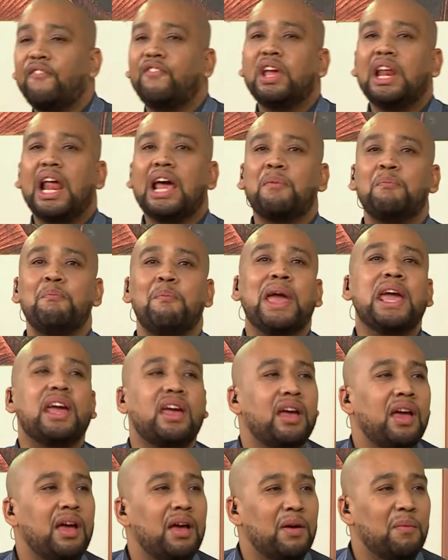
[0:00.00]
I feel like be
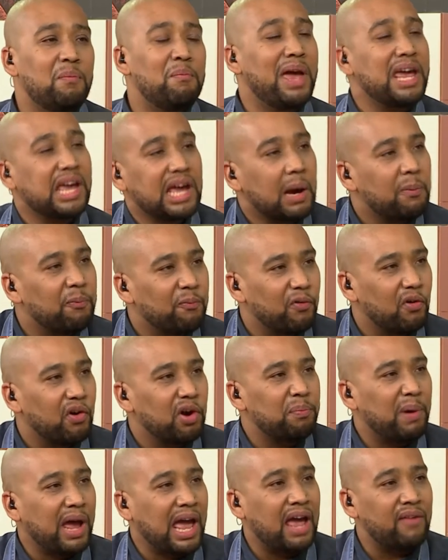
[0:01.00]
honest. Make, make, up
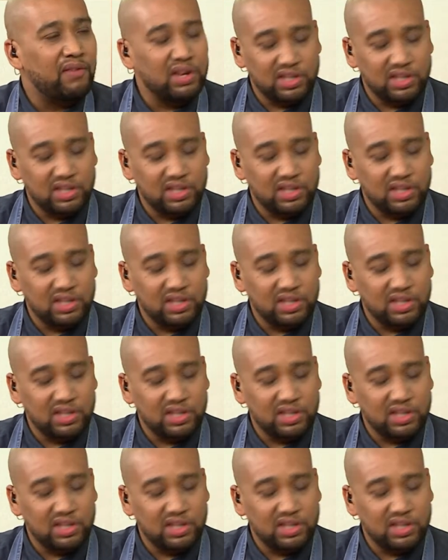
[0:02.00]
for it by